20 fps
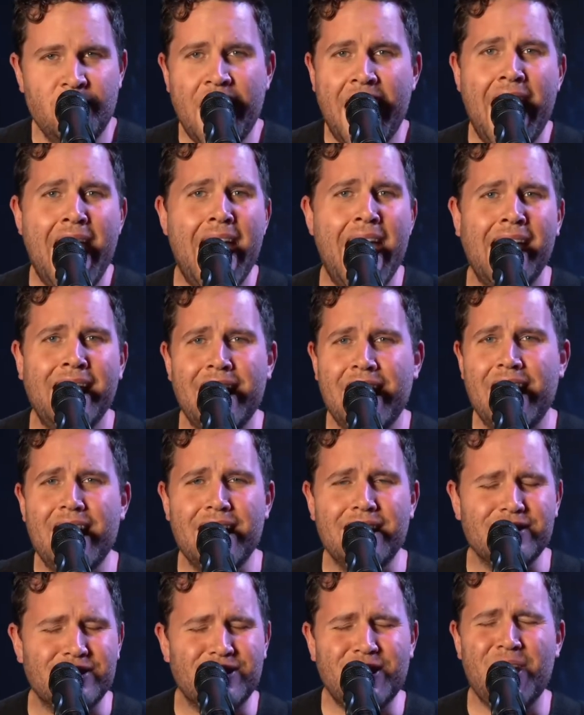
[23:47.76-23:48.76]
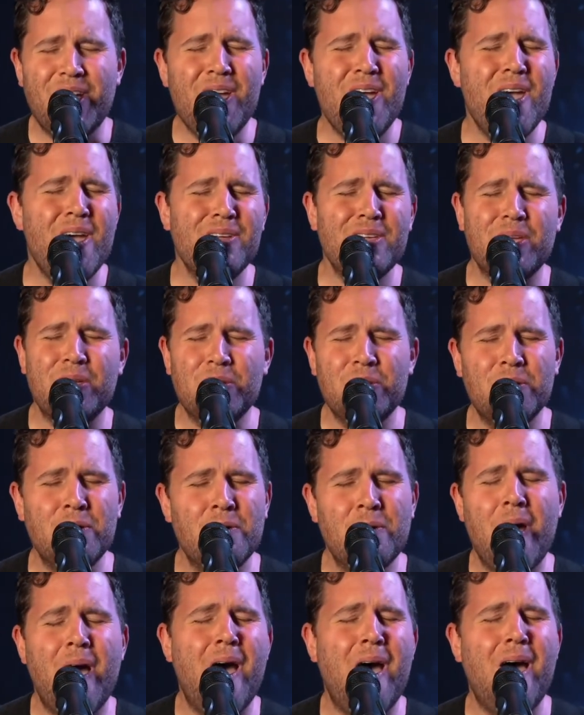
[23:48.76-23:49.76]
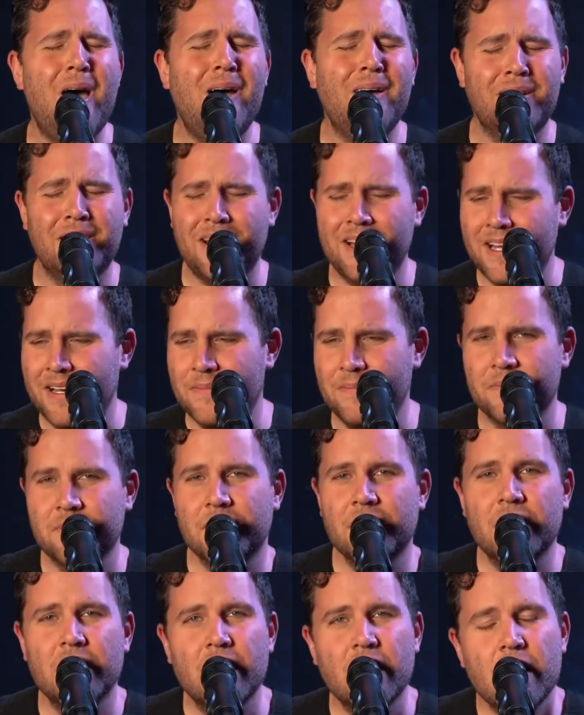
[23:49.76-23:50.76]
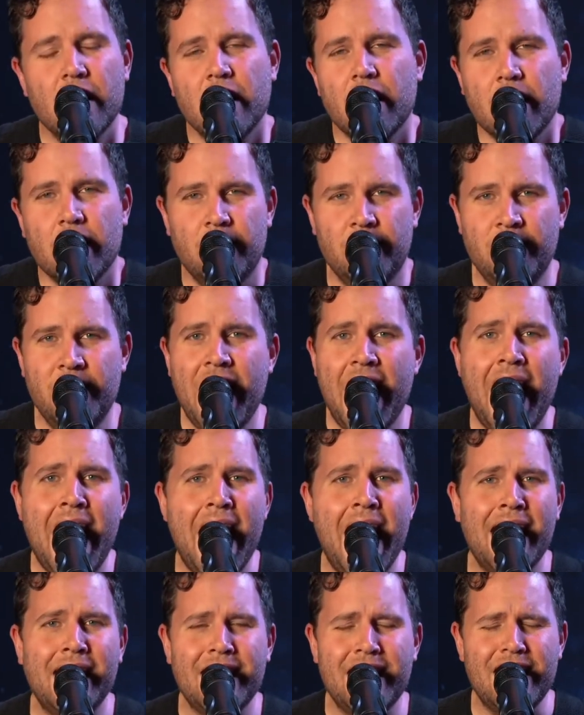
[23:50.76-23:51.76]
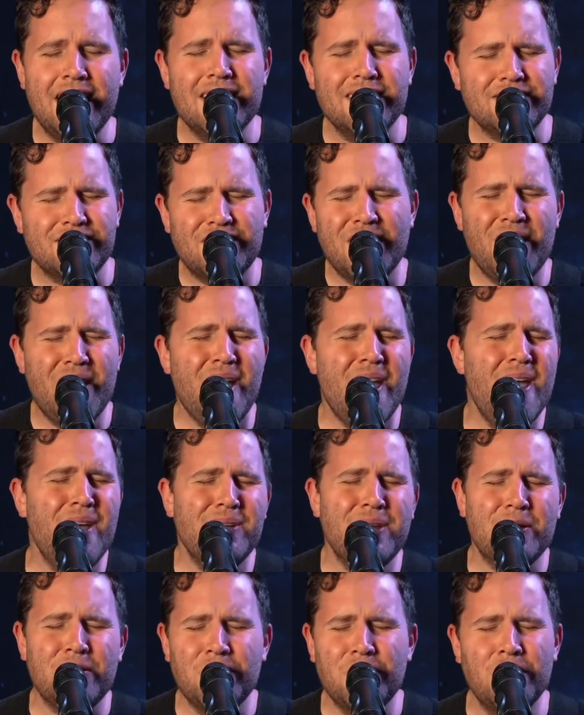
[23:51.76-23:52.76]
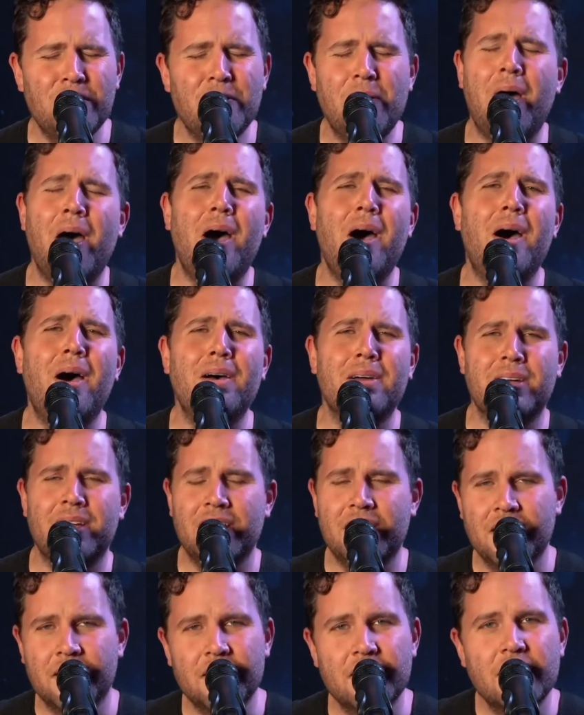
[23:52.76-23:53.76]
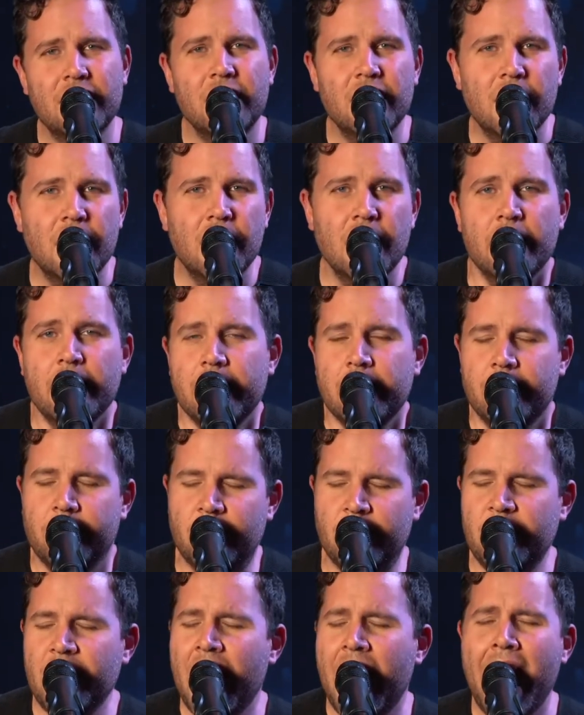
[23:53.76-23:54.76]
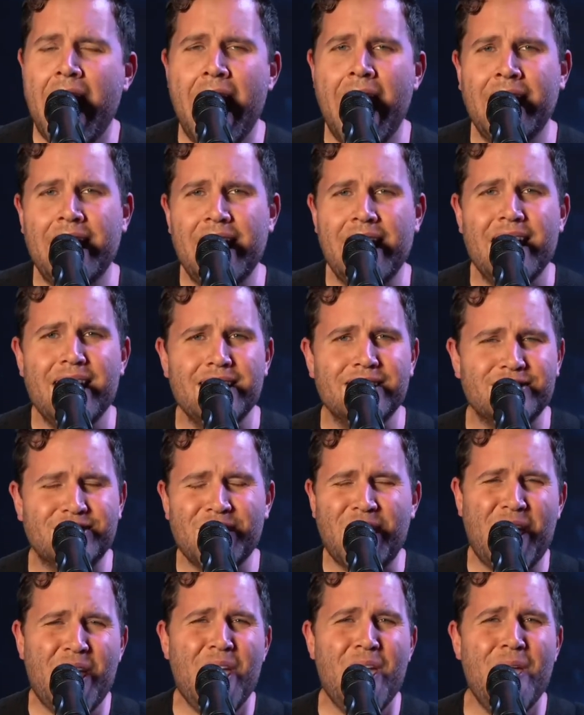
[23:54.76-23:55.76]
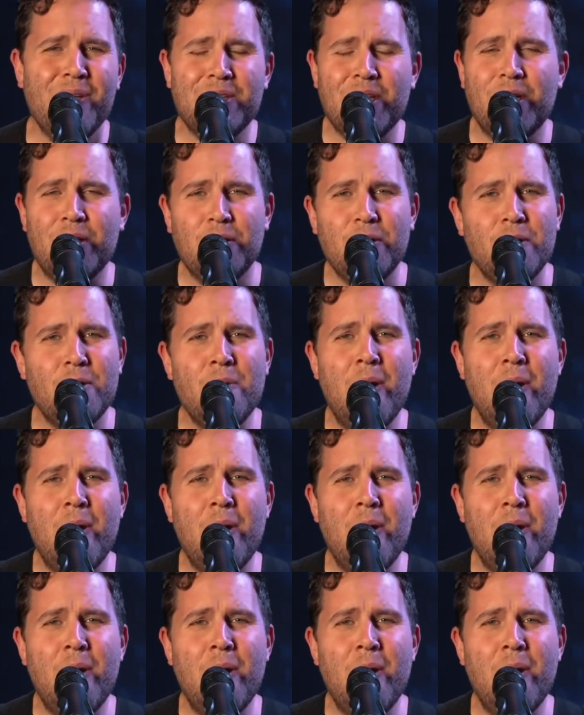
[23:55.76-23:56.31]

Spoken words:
That is who you are. That is who you are. That is who you